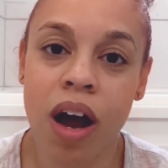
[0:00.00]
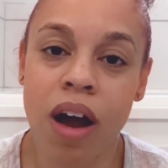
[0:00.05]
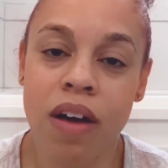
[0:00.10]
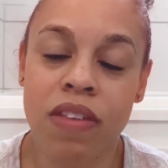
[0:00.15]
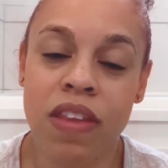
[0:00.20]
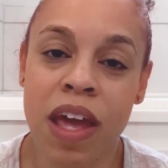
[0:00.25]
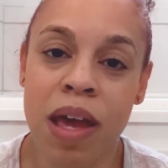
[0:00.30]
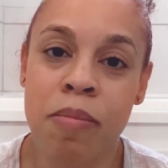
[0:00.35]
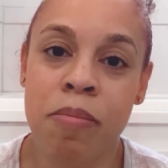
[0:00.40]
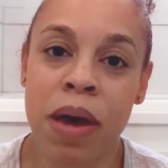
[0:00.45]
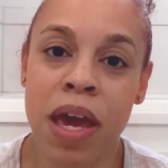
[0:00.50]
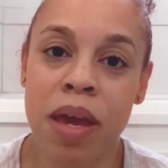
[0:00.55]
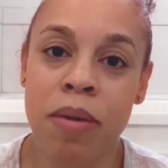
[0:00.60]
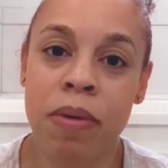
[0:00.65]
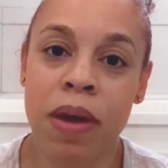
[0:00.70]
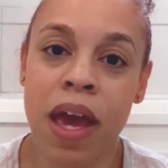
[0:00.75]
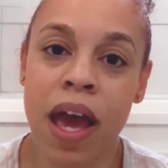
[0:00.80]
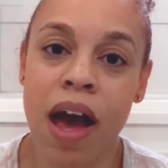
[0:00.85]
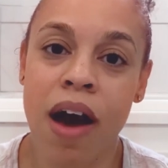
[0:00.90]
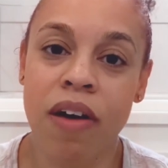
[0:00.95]
that
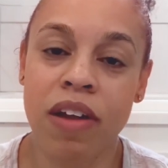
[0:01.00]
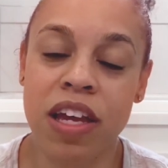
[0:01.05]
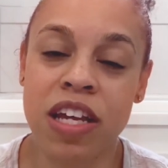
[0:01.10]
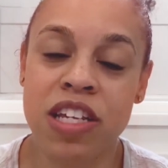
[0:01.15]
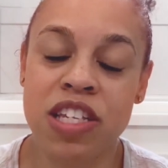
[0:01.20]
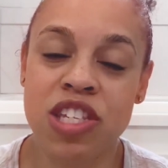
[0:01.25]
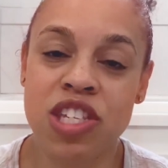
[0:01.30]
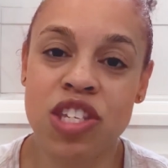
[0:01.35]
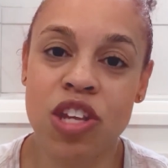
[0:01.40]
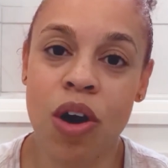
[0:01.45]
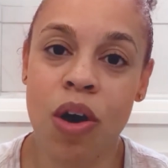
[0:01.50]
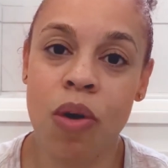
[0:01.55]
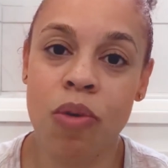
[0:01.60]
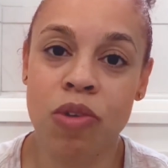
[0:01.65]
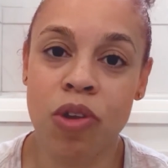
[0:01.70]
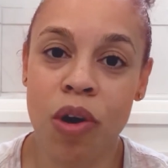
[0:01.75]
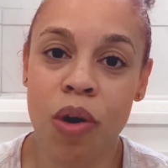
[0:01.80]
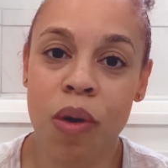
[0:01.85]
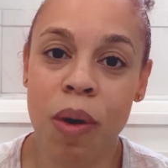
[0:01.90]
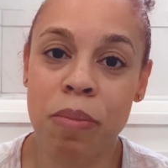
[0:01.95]
baby out. And so,
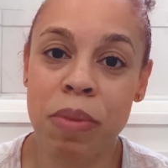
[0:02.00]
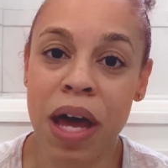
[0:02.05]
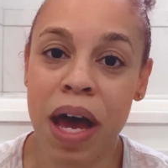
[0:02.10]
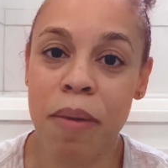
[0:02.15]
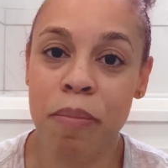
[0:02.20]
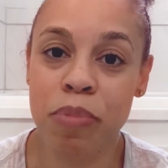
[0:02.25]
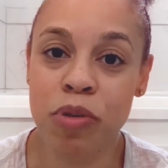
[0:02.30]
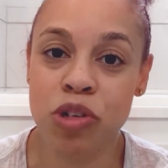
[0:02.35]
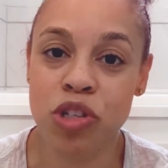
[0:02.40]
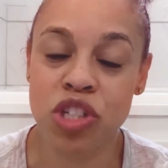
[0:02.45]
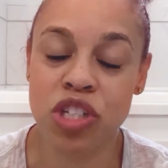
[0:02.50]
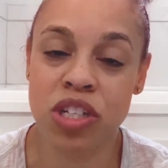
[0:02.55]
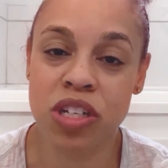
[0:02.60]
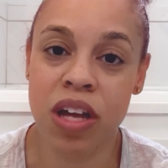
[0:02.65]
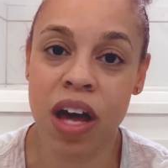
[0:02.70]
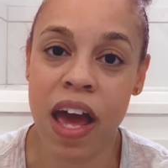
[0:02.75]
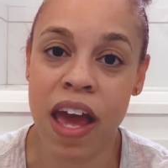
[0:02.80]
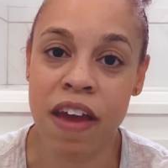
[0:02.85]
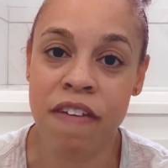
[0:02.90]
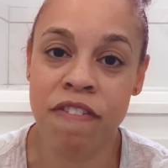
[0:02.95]
no, I'm not pushing
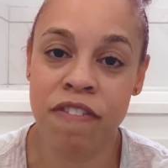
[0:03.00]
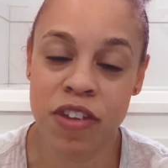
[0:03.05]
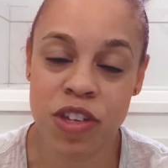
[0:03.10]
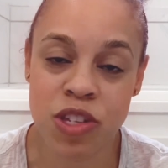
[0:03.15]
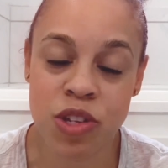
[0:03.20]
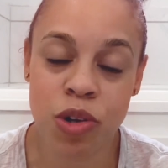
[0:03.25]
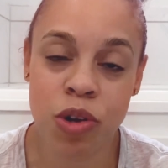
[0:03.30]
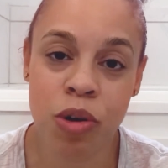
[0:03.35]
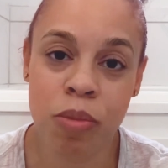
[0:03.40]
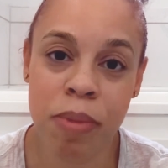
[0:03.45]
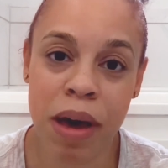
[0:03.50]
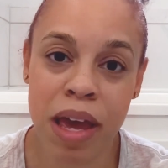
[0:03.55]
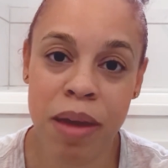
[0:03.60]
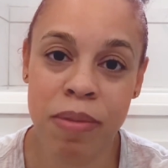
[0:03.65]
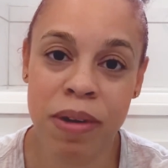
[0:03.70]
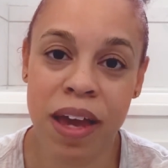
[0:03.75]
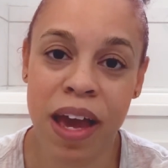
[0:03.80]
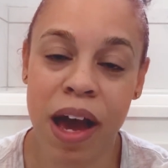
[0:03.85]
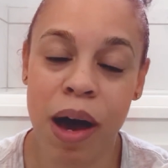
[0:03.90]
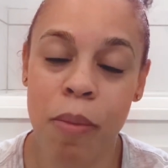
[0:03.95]
a physical
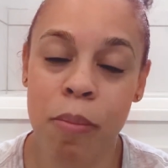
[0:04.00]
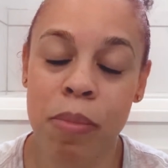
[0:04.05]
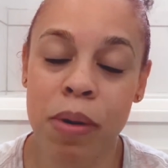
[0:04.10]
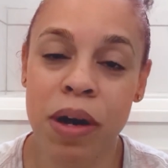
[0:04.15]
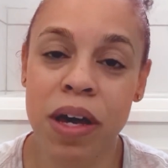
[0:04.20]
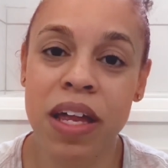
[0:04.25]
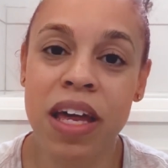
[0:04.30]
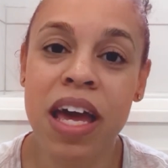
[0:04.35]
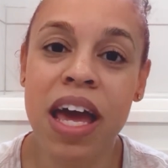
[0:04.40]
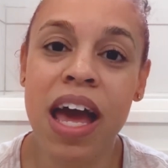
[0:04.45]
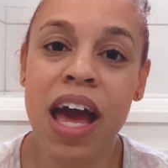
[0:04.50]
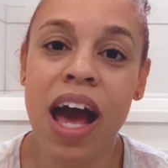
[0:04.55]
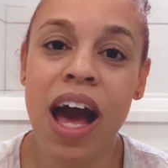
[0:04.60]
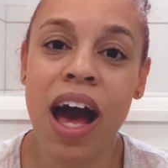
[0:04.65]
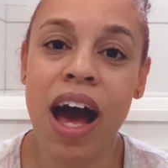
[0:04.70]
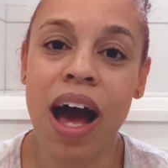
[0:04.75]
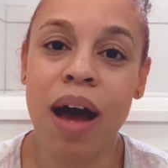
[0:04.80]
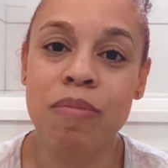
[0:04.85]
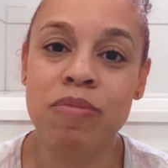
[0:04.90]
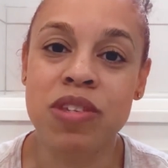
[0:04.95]
baby out, but
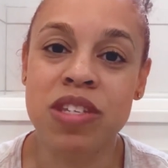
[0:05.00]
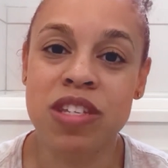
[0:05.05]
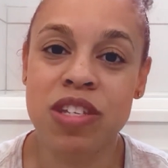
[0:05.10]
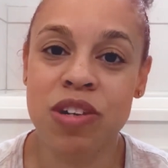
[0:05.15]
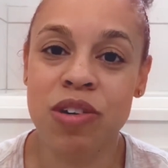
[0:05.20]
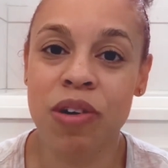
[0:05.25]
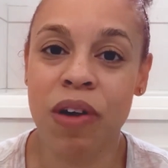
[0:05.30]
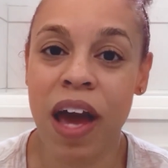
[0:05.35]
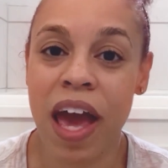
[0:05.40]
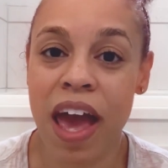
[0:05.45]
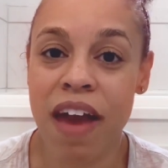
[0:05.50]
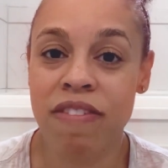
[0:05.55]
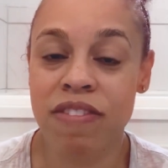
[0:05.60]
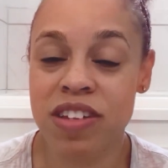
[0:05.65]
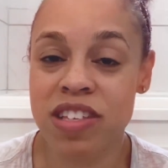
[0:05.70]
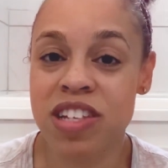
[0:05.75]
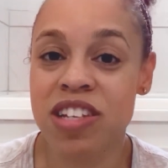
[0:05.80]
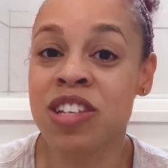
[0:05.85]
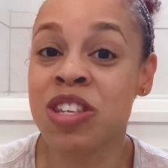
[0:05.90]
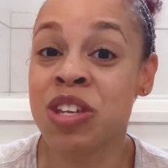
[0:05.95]
I'm still
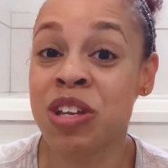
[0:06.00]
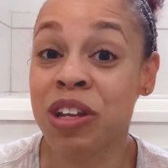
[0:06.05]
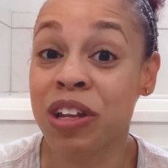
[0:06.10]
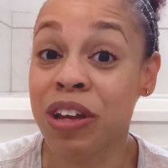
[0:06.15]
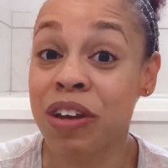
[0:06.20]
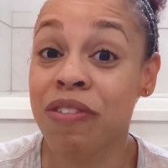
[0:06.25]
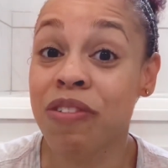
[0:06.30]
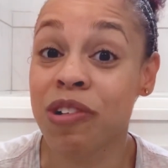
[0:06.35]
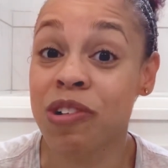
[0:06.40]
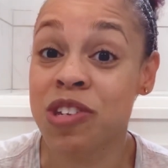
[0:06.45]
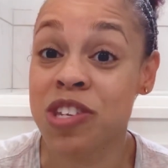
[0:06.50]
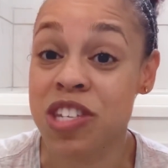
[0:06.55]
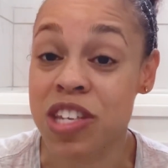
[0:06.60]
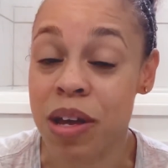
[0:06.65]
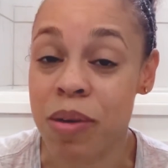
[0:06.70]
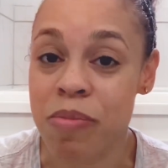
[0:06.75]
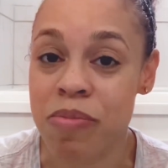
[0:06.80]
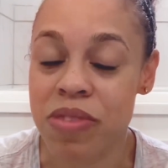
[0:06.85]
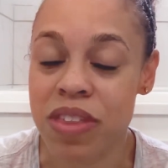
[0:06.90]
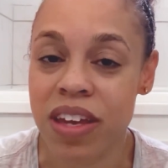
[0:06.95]
having to deliver
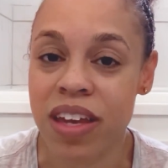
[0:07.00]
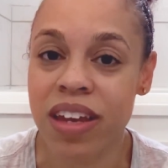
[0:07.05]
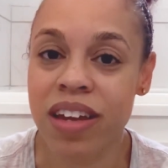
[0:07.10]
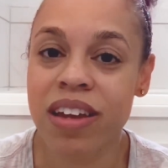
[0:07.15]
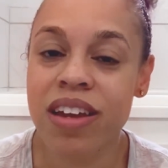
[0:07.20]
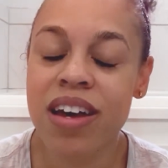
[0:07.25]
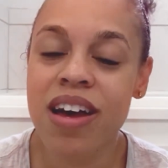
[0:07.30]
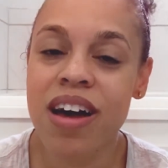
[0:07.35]
something.